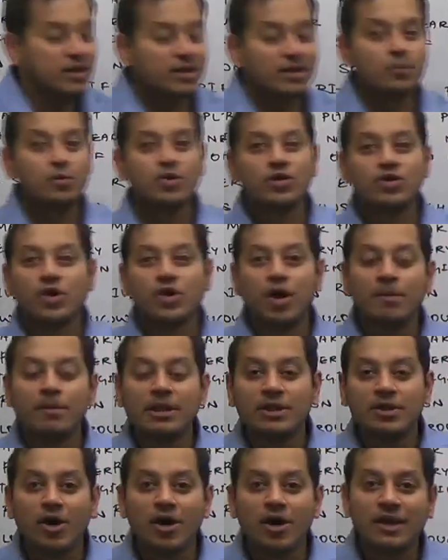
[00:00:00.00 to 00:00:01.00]
is the most common
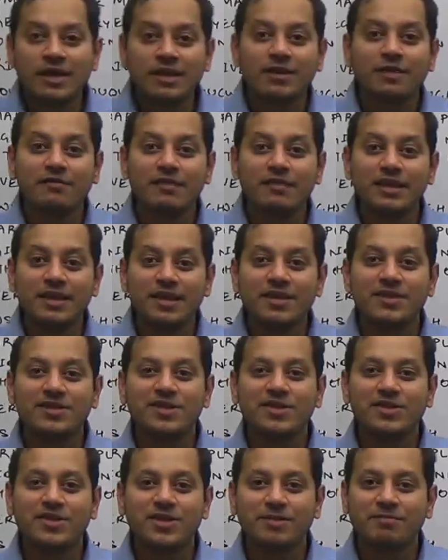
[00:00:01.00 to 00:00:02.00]
rock in the Vindhyan
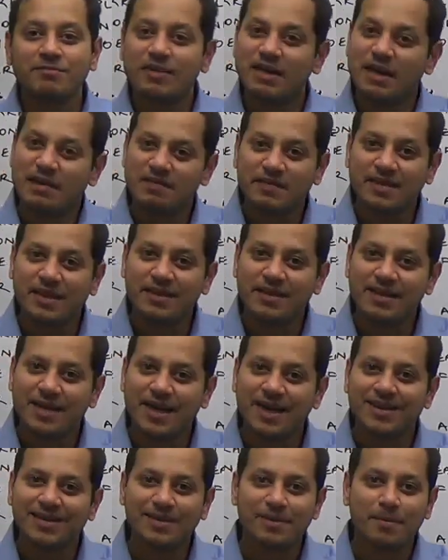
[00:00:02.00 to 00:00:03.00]
system? We have done
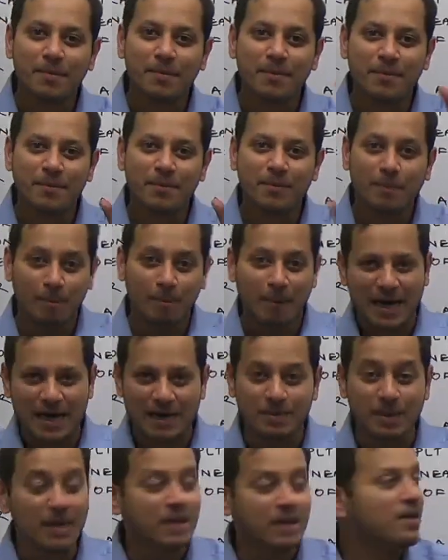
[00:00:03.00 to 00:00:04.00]
that.
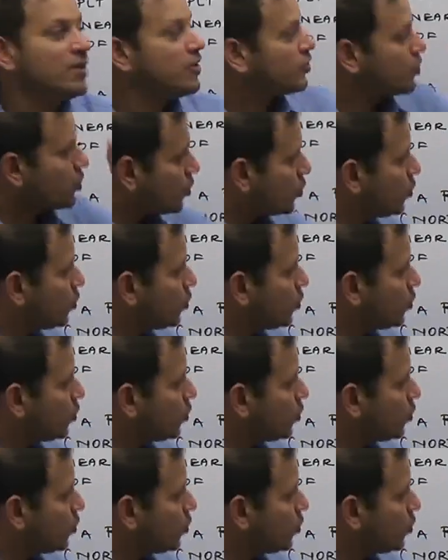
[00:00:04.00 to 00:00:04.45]
Marble. So